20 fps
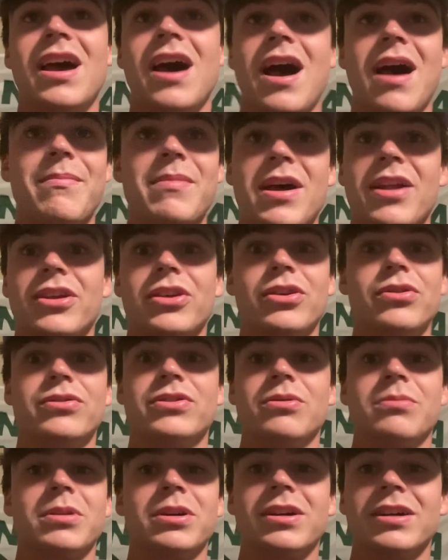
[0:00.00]
not a
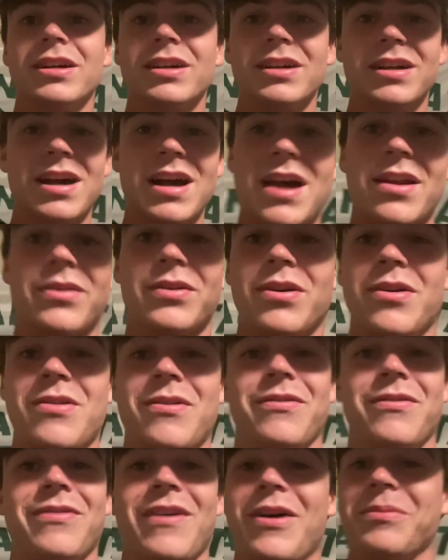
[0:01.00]
YouTuber. I don't know
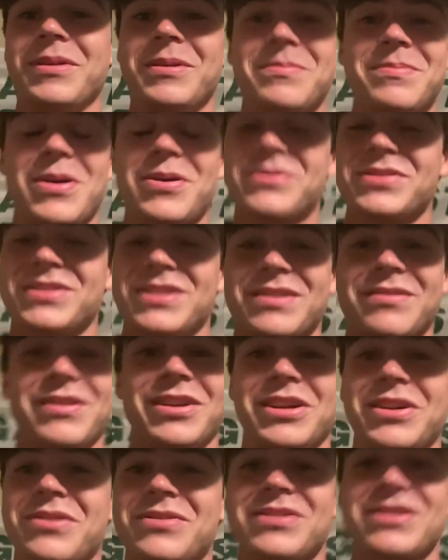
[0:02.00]
if I'll be posting
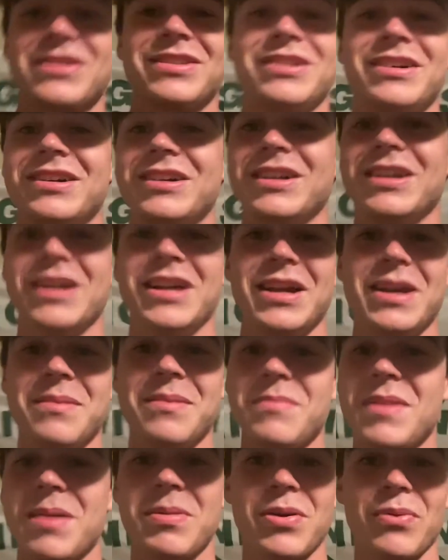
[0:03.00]
videos at all.
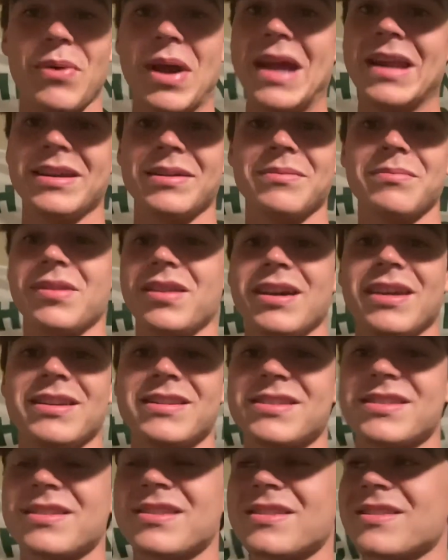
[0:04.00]
Maybe random
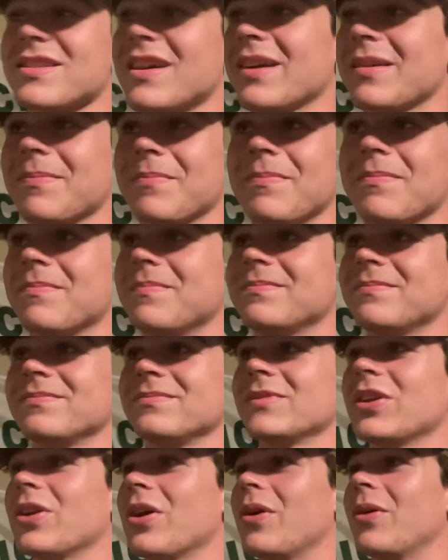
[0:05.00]
things, because, like,
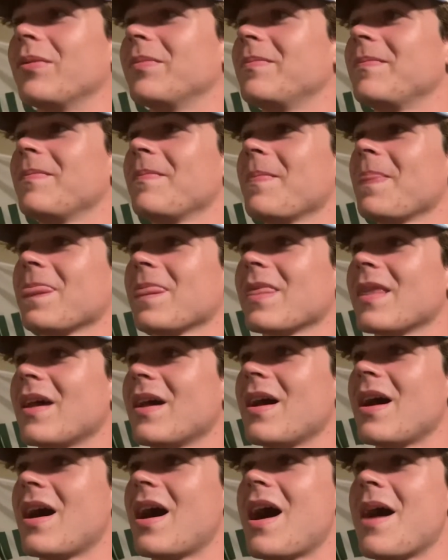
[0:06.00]
you know,
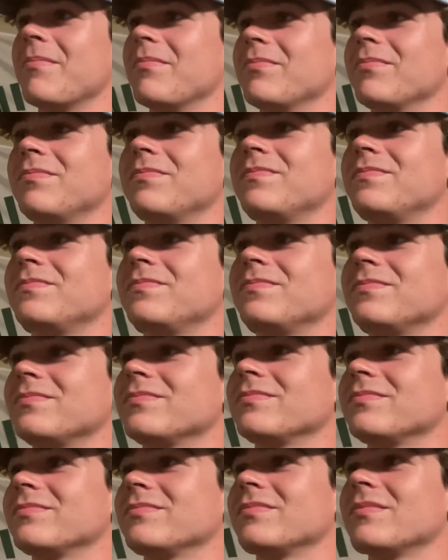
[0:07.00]
I'm
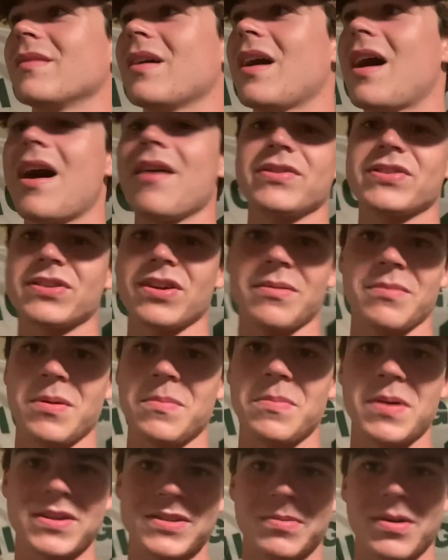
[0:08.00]
a
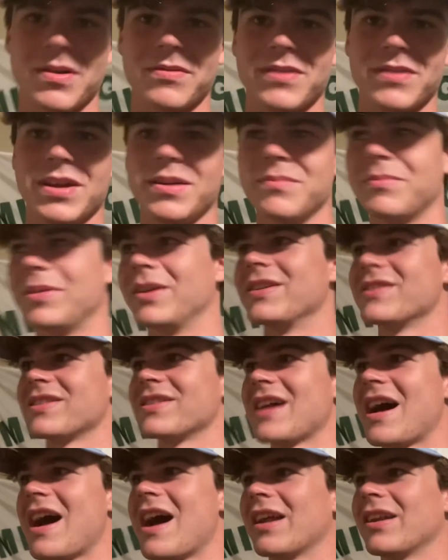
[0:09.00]
baseball fan, but it's
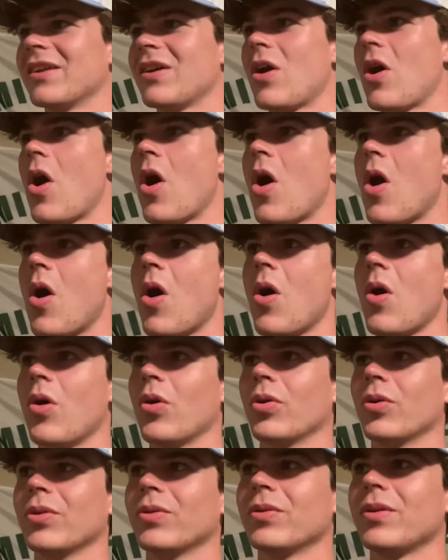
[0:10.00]
not
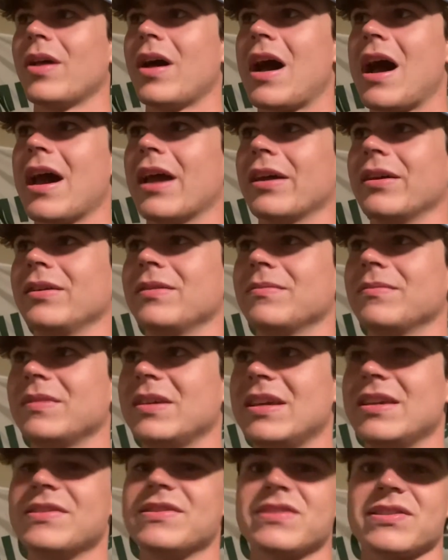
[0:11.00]
all I
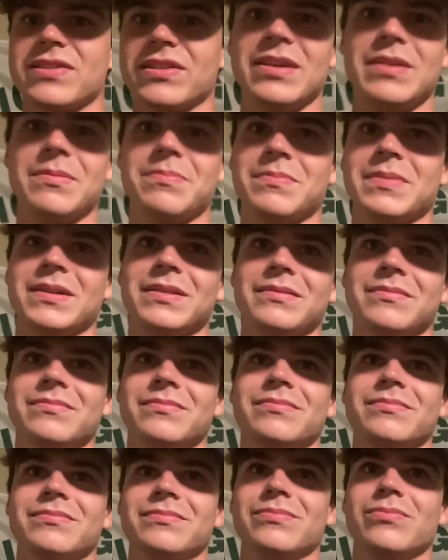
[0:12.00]
eat, sleep, and
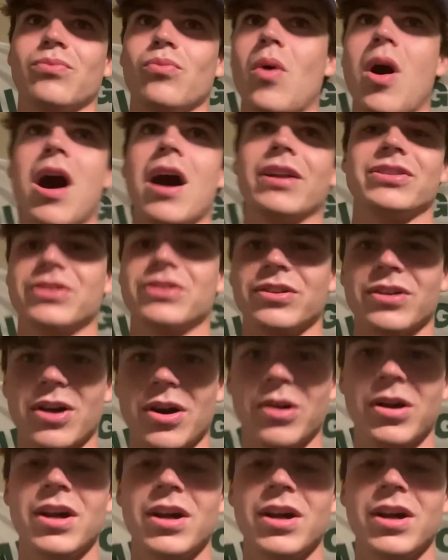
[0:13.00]
watch, you know.